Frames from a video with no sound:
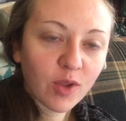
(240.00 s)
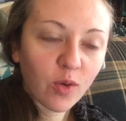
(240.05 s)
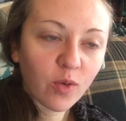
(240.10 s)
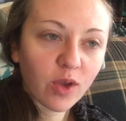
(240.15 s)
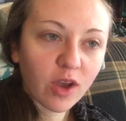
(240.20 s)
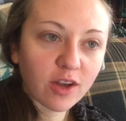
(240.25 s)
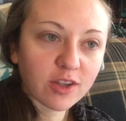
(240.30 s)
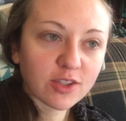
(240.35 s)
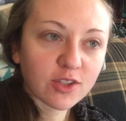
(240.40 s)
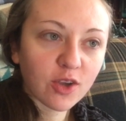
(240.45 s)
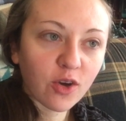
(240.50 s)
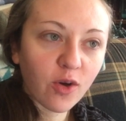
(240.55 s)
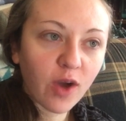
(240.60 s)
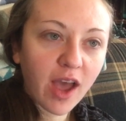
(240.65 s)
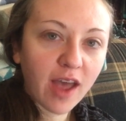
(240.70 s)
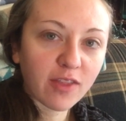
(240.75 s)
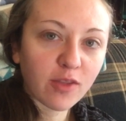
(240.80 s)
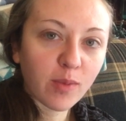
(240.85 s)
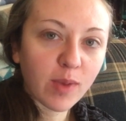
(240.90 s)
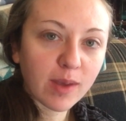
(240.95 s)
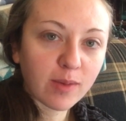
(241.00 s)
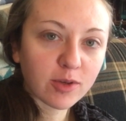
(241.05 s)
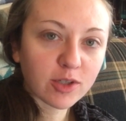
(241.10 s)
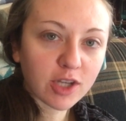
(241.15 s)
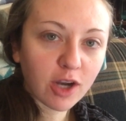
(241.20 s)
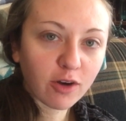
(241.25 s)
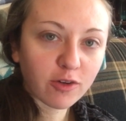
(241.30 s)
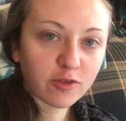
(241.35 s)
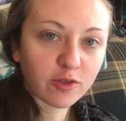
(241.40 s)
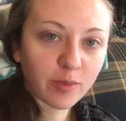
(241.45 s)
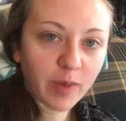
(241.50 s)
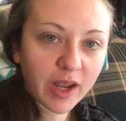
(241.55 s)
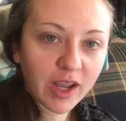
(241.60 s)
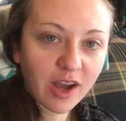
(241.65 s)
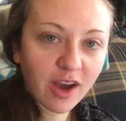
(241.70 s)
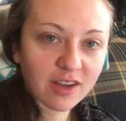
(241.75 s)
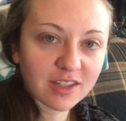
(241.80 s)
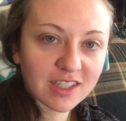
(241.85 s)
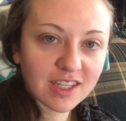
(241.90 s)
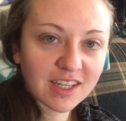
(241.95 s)
we also had the baby shower for my
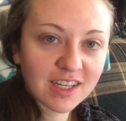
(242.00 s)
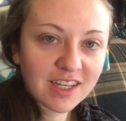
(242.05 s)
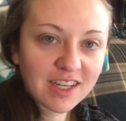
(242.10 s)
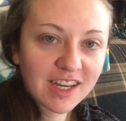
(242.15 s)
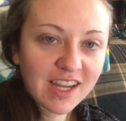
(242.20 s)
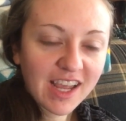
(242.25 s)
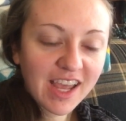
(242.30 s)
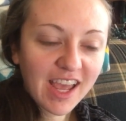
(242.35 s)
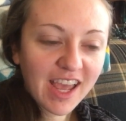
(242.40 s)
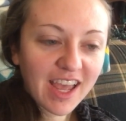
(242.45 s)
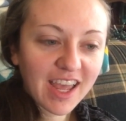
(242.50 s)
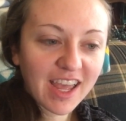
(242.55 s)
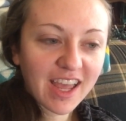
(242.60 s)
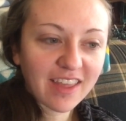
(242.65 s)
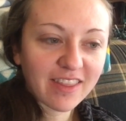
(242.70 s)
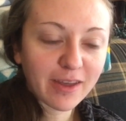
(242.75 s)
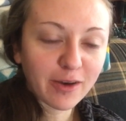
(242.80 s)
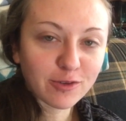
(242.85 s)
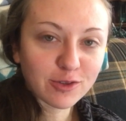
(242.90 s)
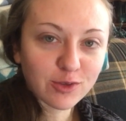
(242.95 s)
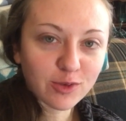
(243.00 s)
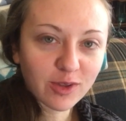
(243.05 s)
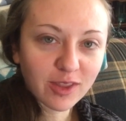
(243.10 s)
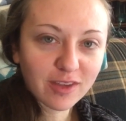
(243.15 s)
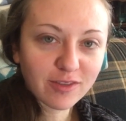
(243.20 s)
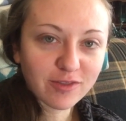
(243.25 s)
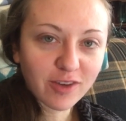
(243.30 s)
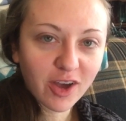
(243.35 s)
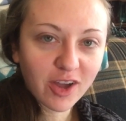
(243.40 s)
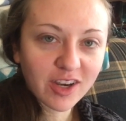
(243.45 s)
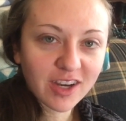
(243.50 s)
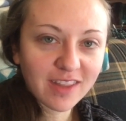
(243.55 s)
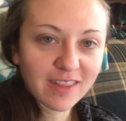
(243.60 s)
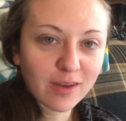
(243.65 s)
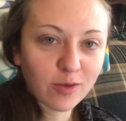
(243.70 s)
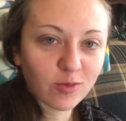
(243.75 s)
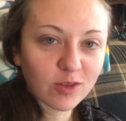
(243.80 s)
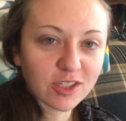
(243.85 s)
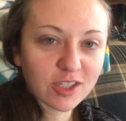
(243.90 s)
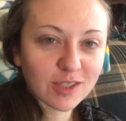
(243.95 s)
cousin, and that was really fun. And
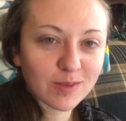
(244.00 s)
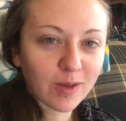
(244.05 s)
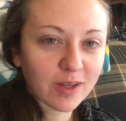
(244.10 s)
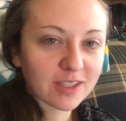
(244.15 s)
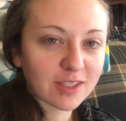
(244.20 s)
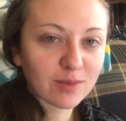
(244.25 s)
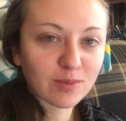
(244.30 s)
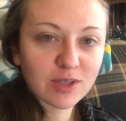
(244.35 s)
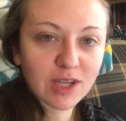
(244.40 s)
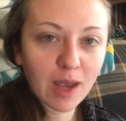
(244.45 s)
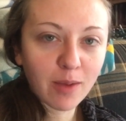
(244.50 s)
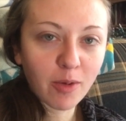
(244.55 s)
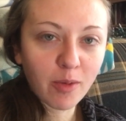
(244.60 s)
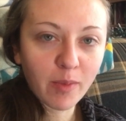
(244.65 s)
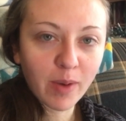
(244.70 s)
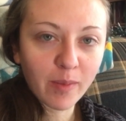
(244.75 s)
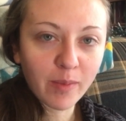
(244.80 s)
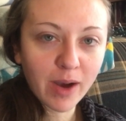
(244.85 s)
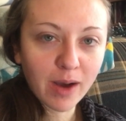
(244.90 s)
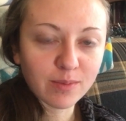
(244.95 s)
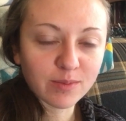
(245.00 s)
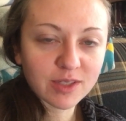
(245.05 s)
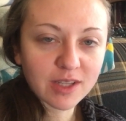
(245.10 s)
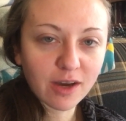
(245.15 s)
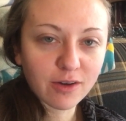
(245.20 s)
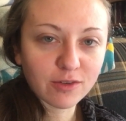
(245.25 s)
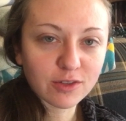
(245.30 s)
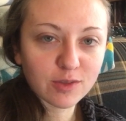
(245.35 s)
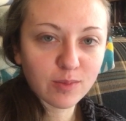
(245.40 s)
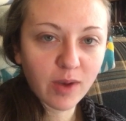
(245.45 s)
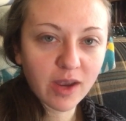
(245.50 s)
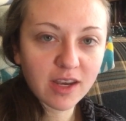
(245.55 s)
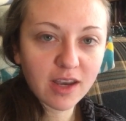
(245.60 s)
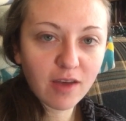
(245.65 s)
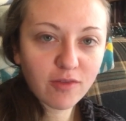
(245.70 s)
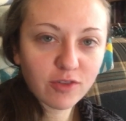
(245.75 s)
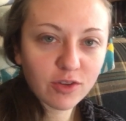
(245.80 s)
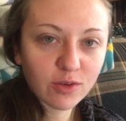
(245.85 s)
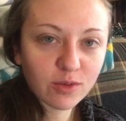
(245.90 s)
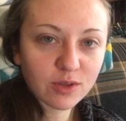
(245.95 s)
then we just spent some time at my mom's house. My
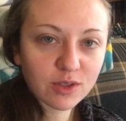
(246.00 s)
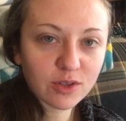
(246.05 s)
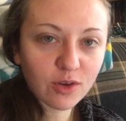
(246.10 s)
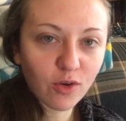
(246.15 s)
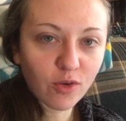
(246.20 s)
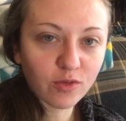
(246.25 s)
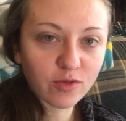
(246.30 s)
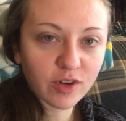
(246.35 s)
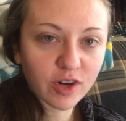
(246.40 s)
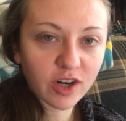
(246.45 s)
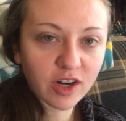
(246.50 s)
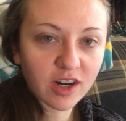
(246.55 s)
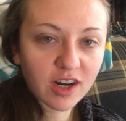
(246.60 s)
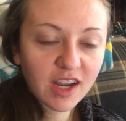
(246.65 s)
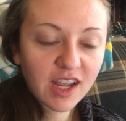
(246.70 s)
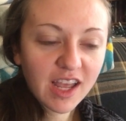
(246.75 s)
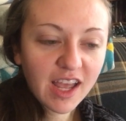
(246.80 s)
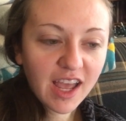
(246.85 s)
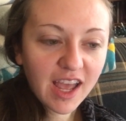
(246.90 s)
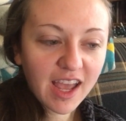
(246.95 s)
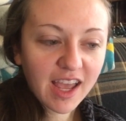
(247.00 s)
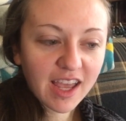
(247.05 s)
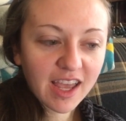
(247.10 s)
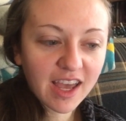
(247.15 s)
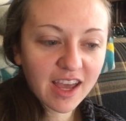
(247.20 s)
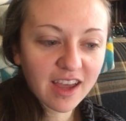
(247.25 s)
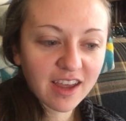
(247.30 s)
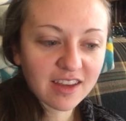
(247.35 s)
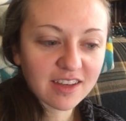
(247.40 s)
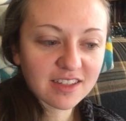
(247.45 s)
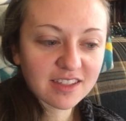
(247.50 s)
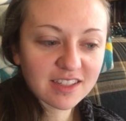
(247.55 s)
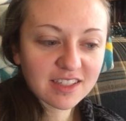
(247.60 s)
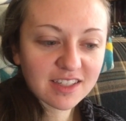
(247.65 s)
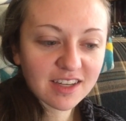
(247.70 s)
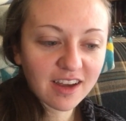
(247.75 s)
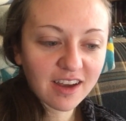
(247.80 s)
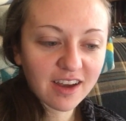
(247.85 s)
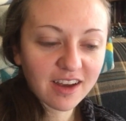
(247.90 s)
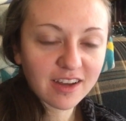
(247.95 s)
nephew was over,
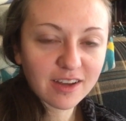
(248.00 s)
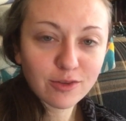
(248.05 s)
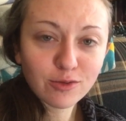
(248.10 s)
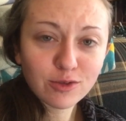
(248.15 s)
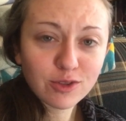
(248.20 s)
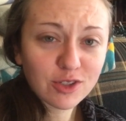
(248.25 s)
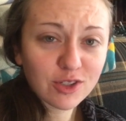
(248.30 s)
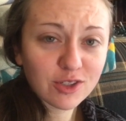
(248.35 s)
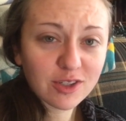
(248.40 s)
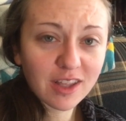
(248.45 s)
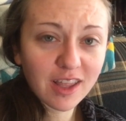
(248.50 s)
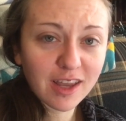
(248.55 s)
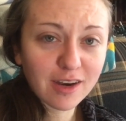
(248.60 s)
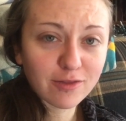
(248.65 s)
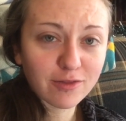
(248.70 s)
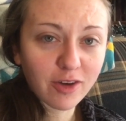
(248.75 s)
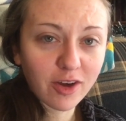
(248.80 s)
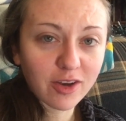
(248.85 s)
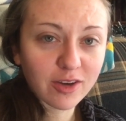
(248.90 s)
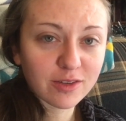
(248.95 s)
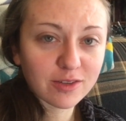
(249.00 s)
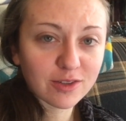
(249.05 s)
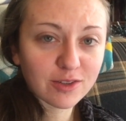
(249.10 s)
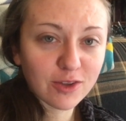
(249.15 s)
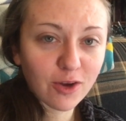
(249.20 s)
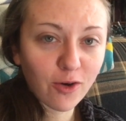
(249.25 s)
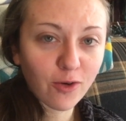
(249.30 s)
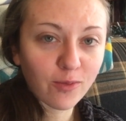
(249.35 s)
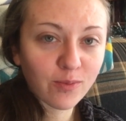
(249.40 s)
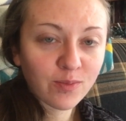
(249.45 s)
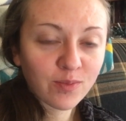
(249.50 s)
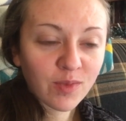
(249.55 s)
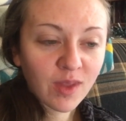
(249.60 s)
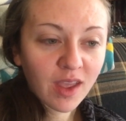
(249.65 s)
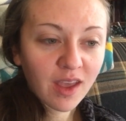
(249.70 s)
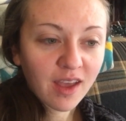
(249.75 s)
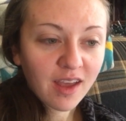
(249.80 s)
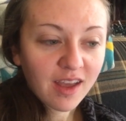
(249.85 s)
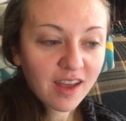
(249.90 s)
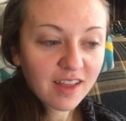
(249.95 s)
and it was just a lot of fun. So
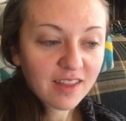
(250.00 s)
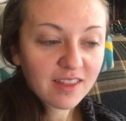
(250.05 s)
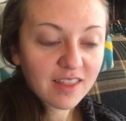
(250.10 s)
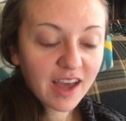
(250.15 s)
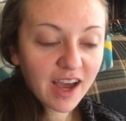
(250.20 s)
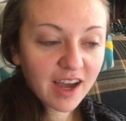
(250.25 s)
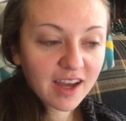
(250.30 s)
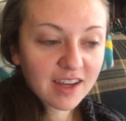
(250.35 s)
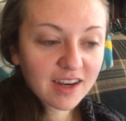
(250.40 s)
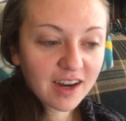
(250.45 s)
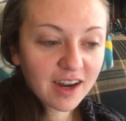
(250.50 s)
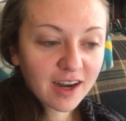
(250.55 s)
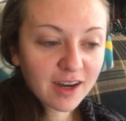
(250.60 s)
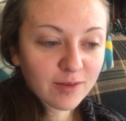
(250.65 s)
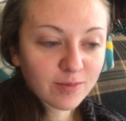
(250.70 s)
that